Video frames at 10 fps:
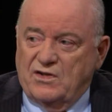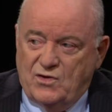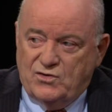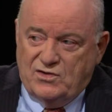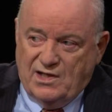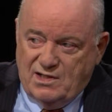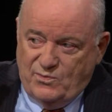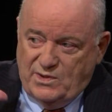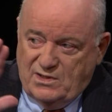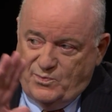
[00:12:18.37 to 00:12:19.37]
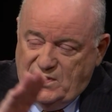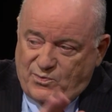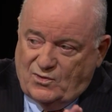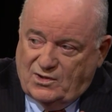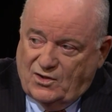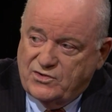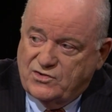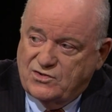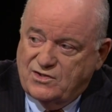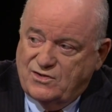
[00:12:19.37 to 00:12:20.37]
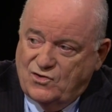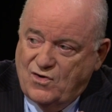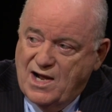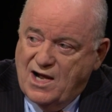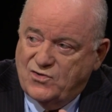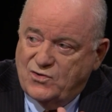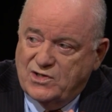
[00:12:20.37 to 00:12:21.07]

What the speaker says: and those tend to be the people closest to the ground,